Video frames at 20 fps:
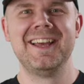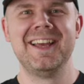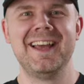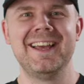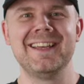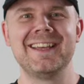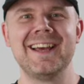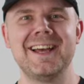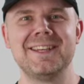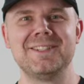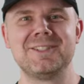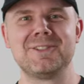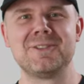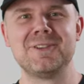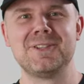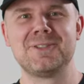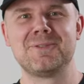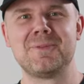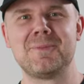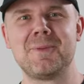Hey guys,
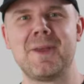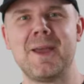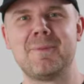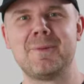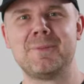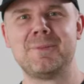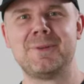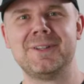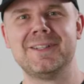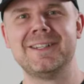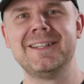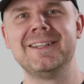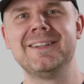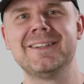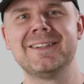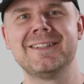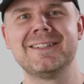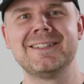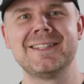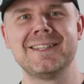Chris from Cable Bullet
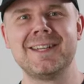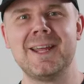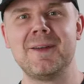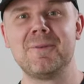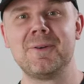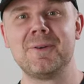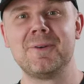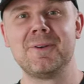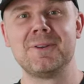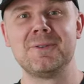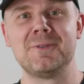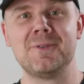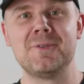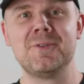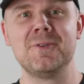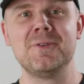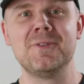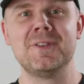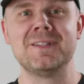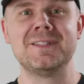here, and today we're going to
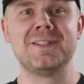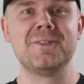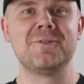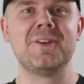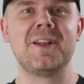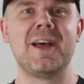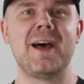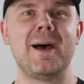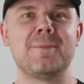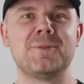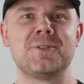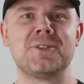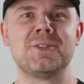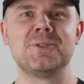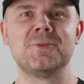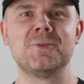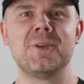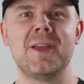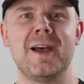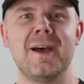review the different
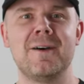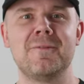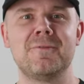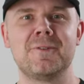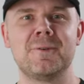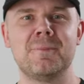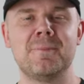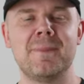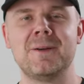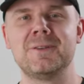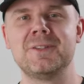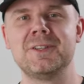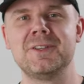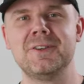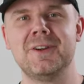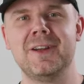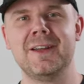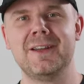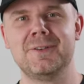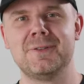options we have for mounting
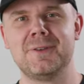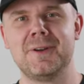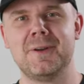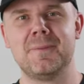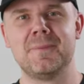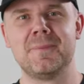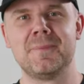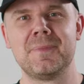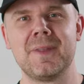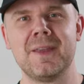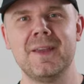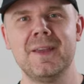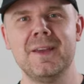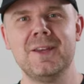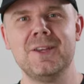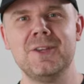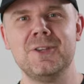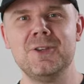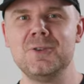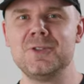your handrail.
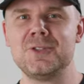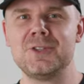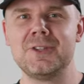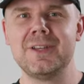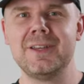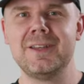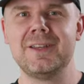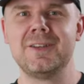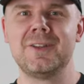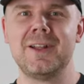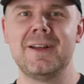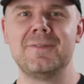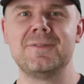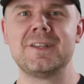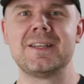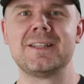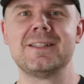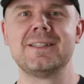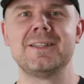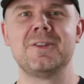Usually, you'll have
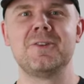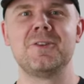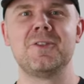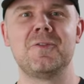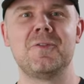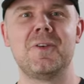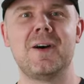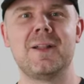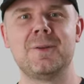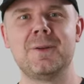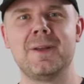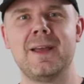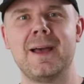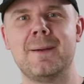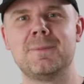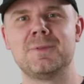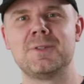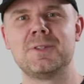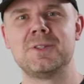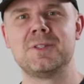to consider the following
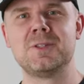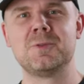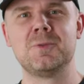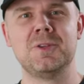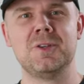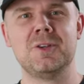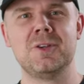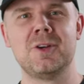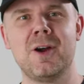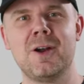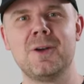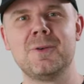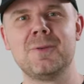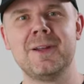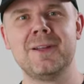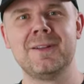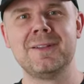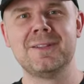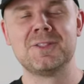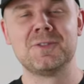options when your
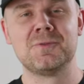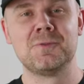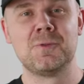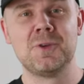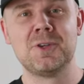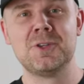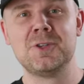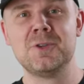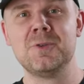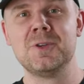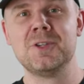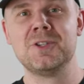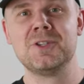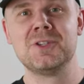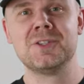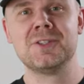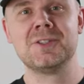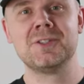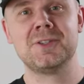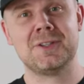guardrail is 42
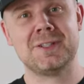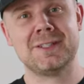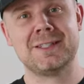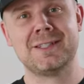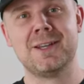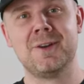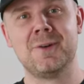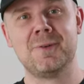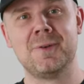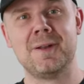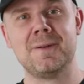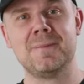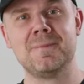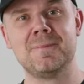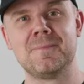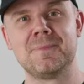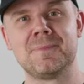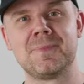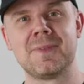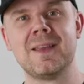inches on a stair run.
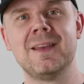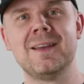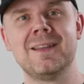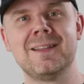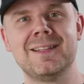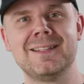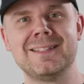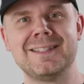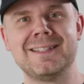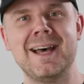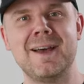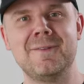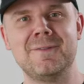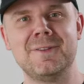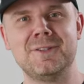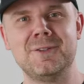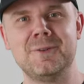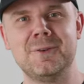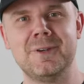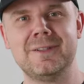Let's dive
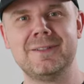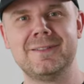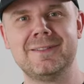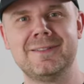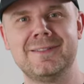into it.